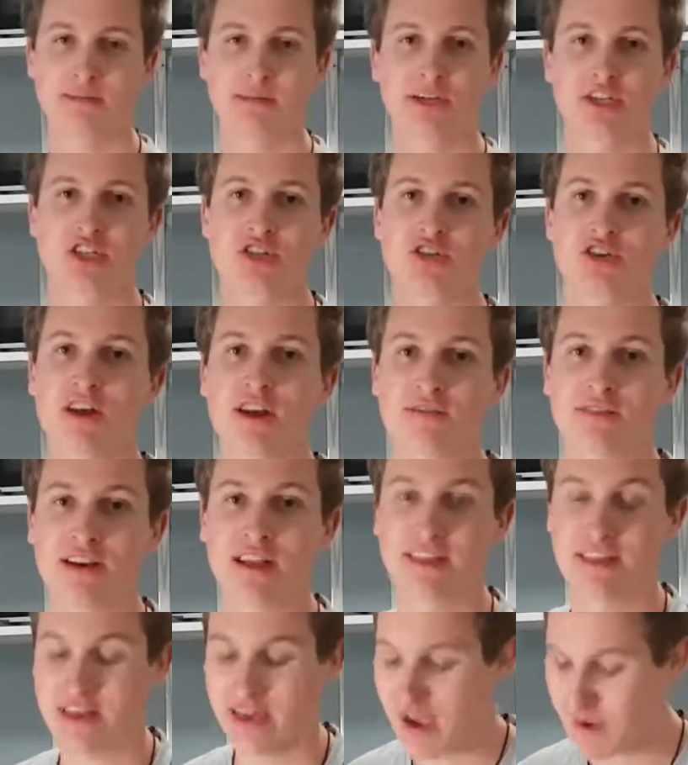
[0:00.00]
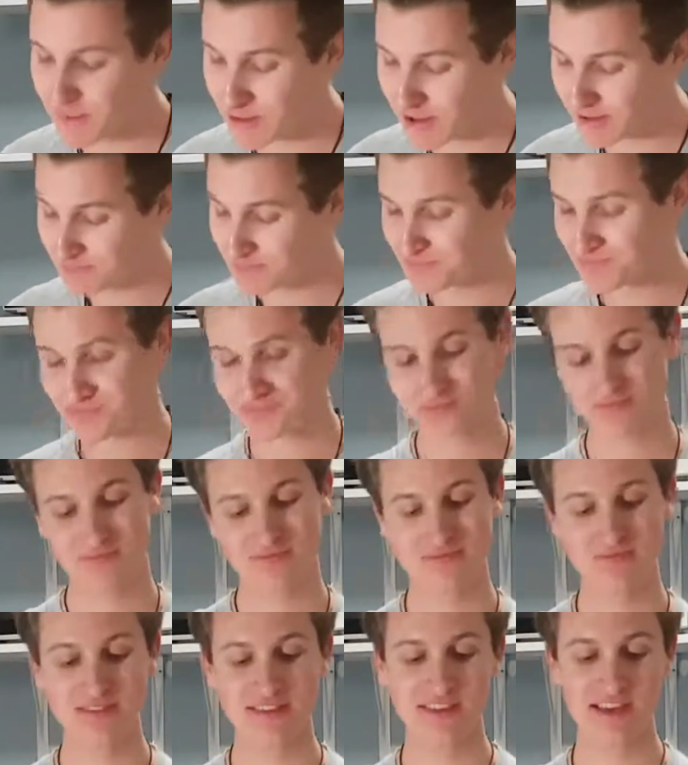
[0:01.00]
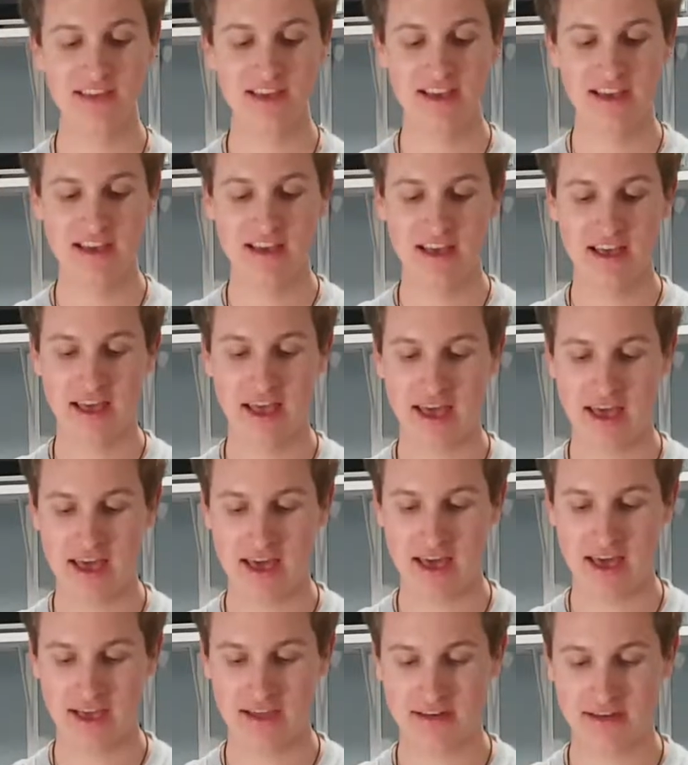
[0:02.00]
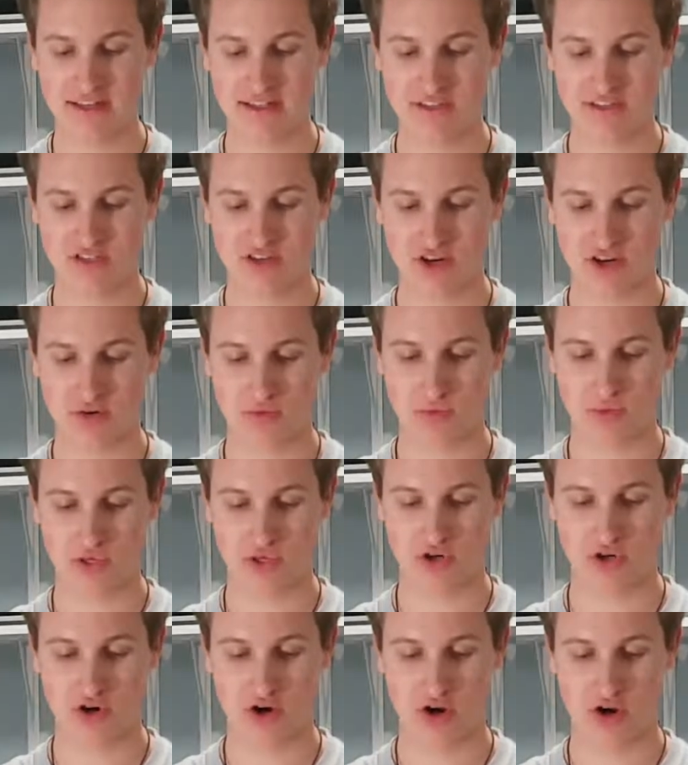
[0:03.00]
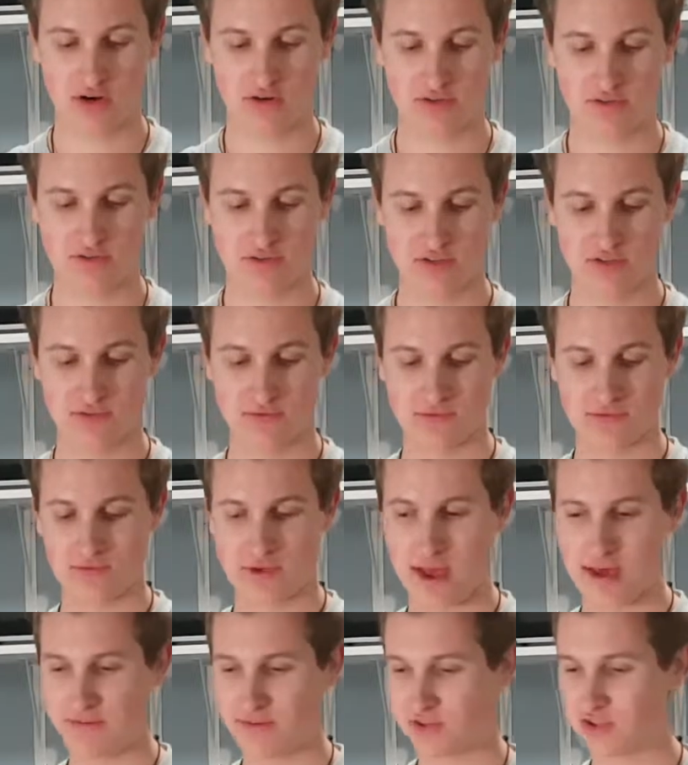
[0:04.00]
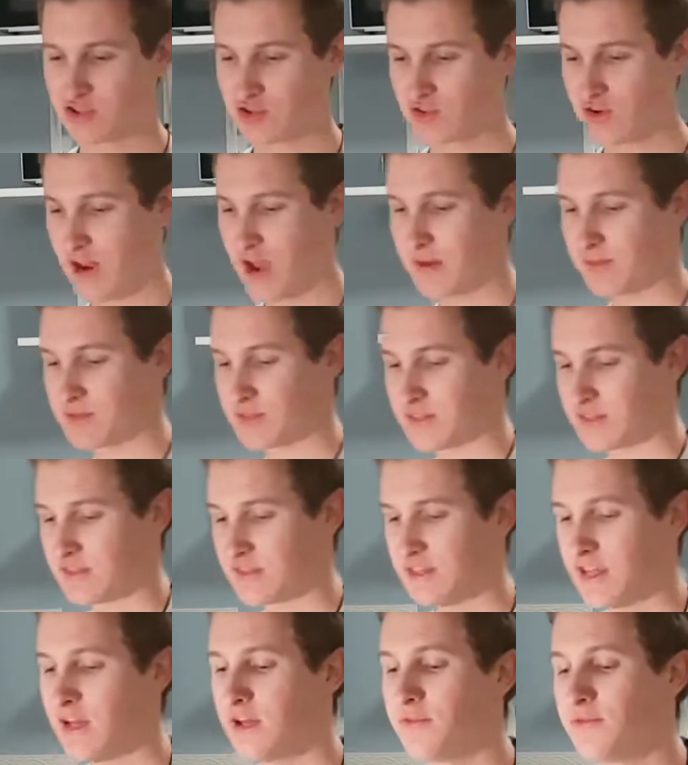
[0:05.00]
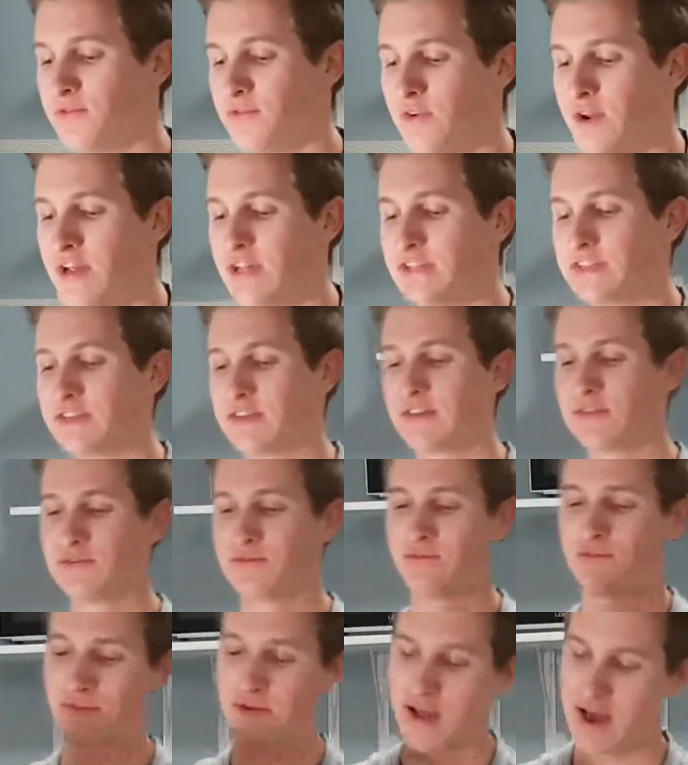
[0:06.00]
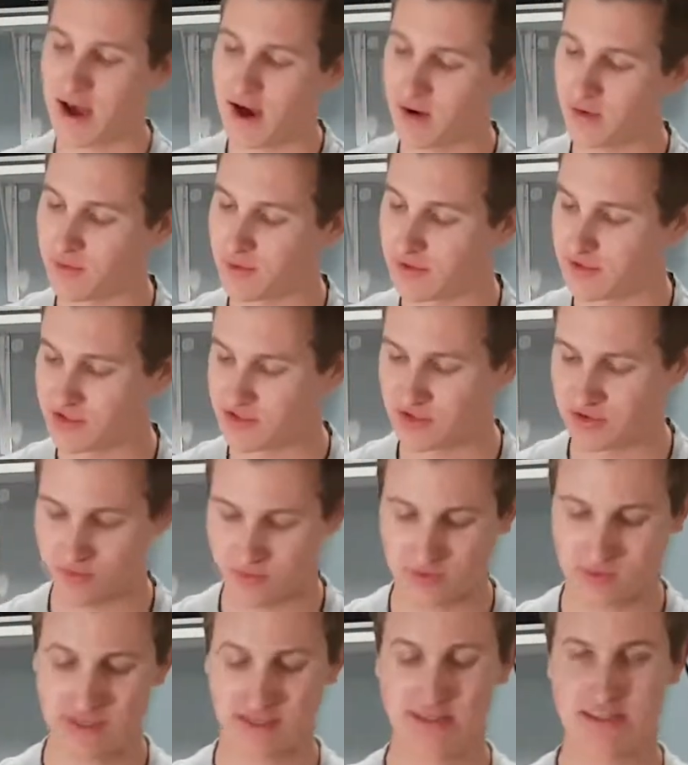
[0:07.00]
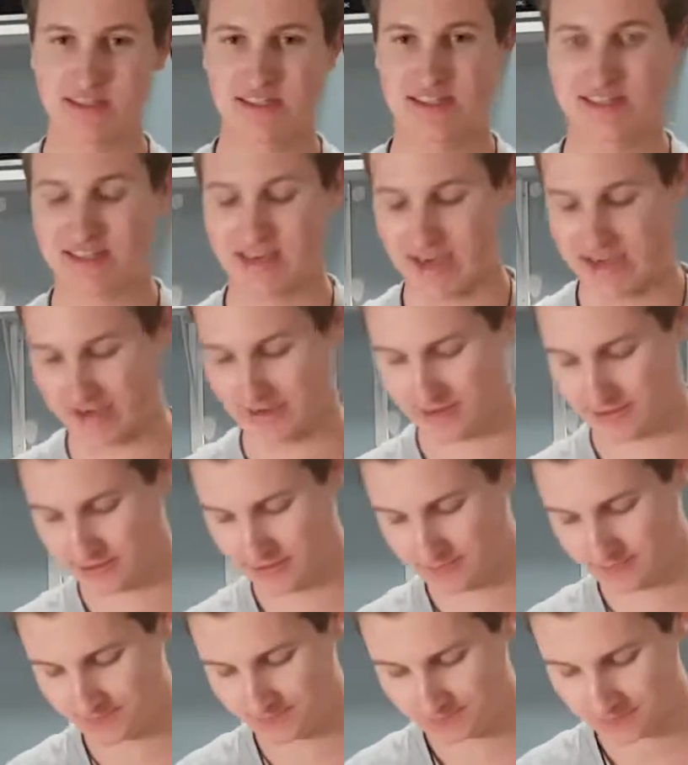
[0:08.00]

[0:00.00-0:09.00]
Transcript: bitch and don't have another camera. And let's start. We got 500 grams of self-raising flour, so we need a scale.